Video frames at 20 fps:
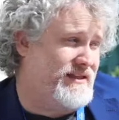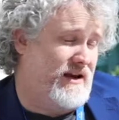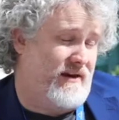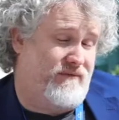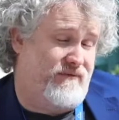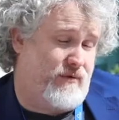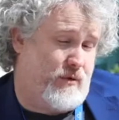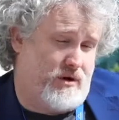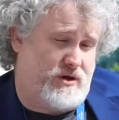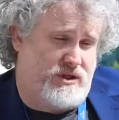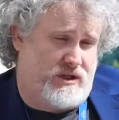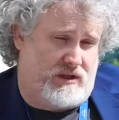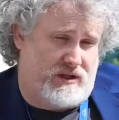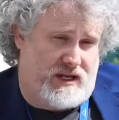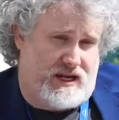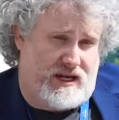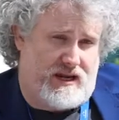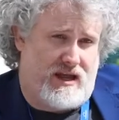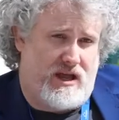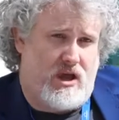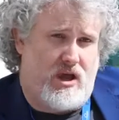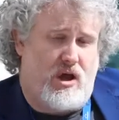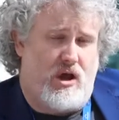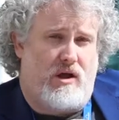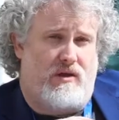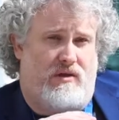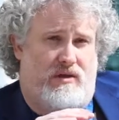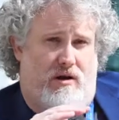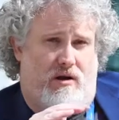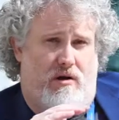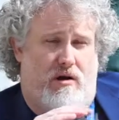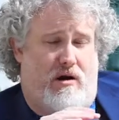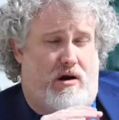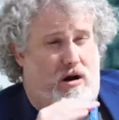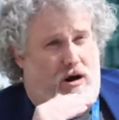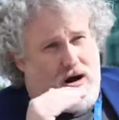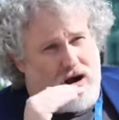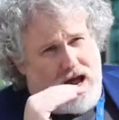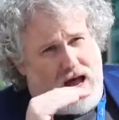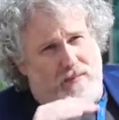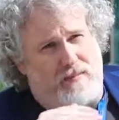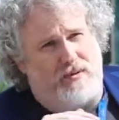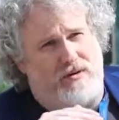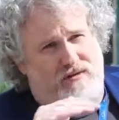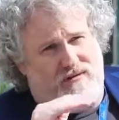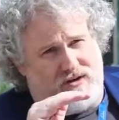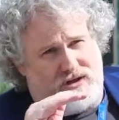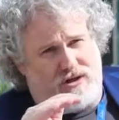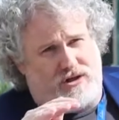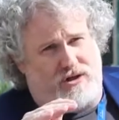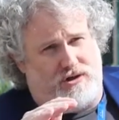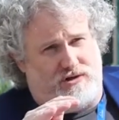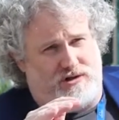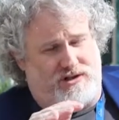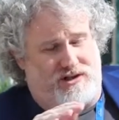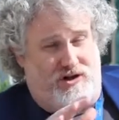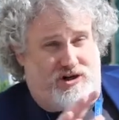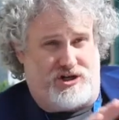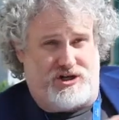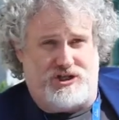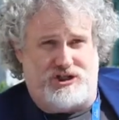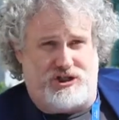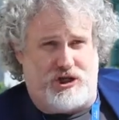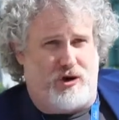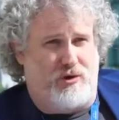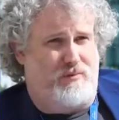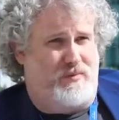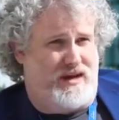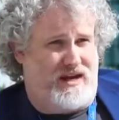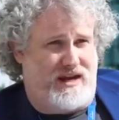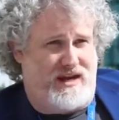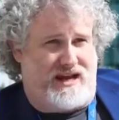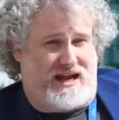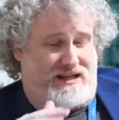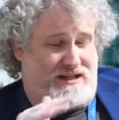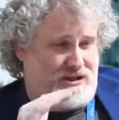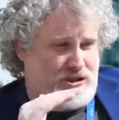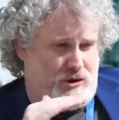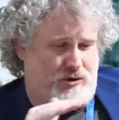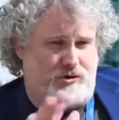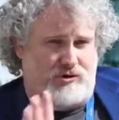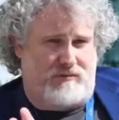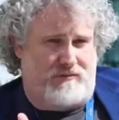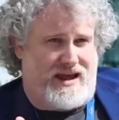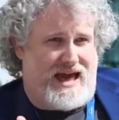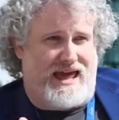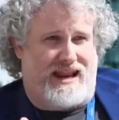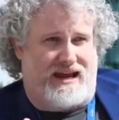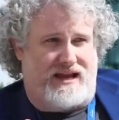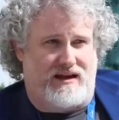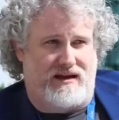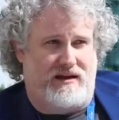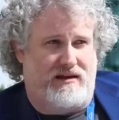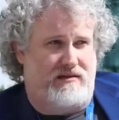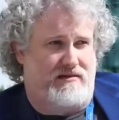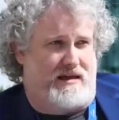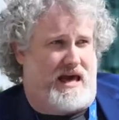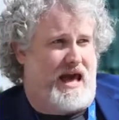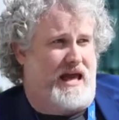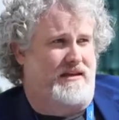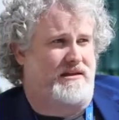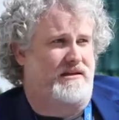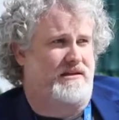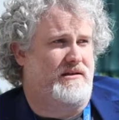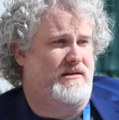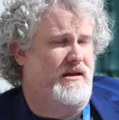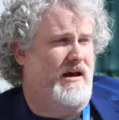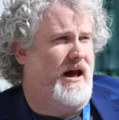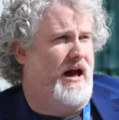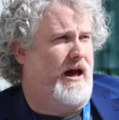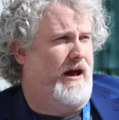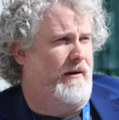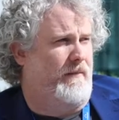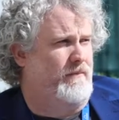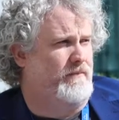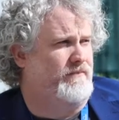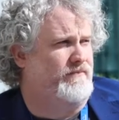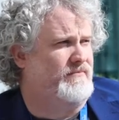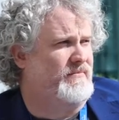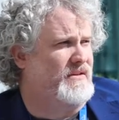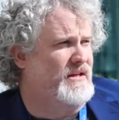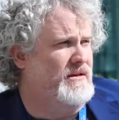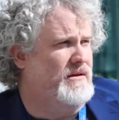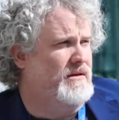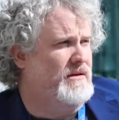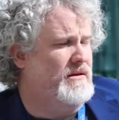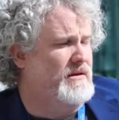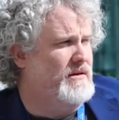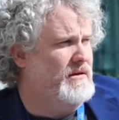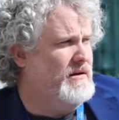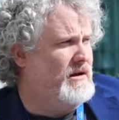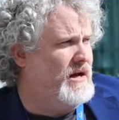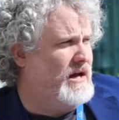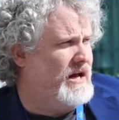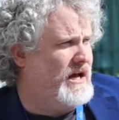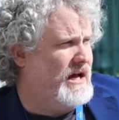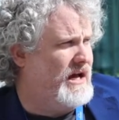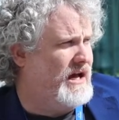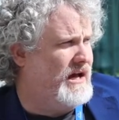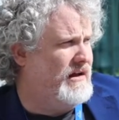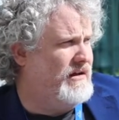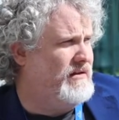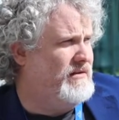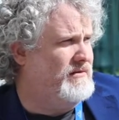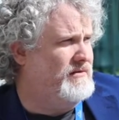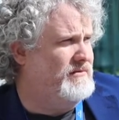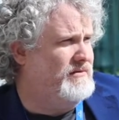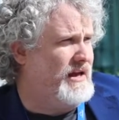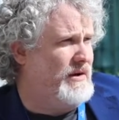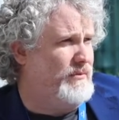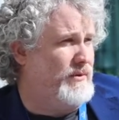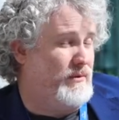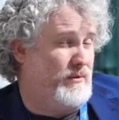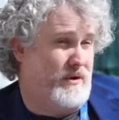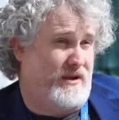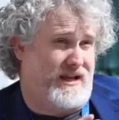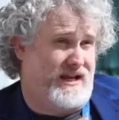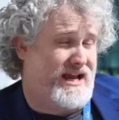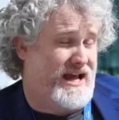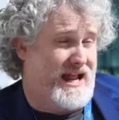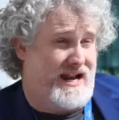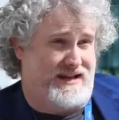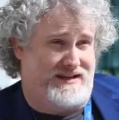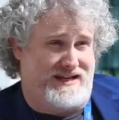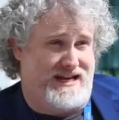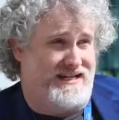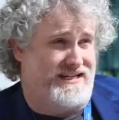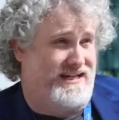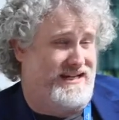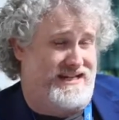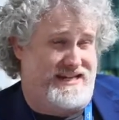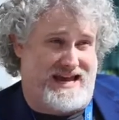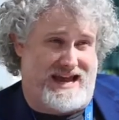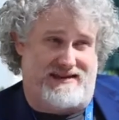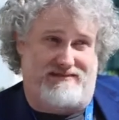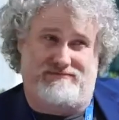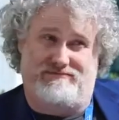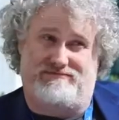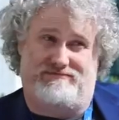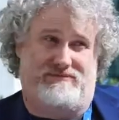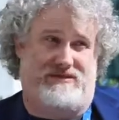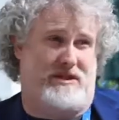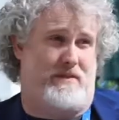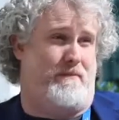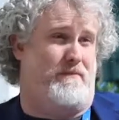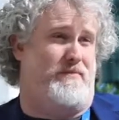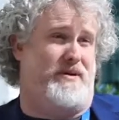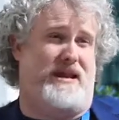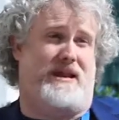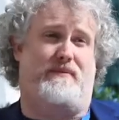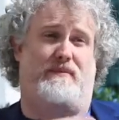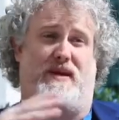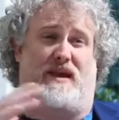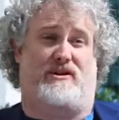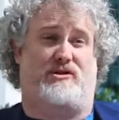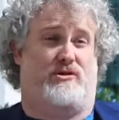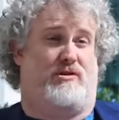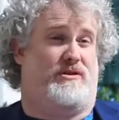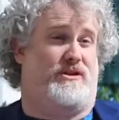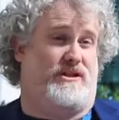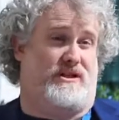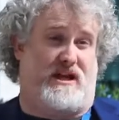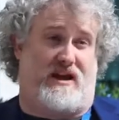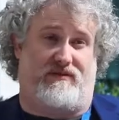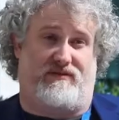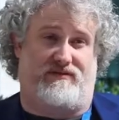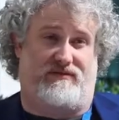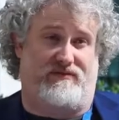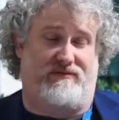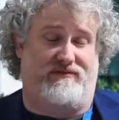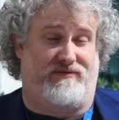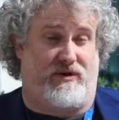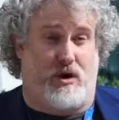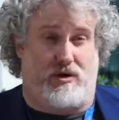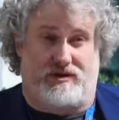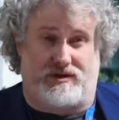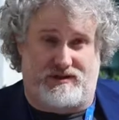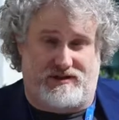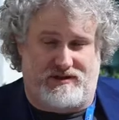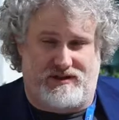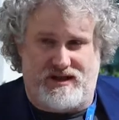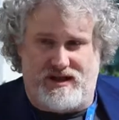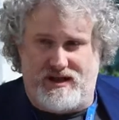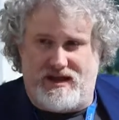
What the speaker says: that unfortunately there are a couple of issues that are so big and so dramatic that that we really kind of need to get the big picture stuff first.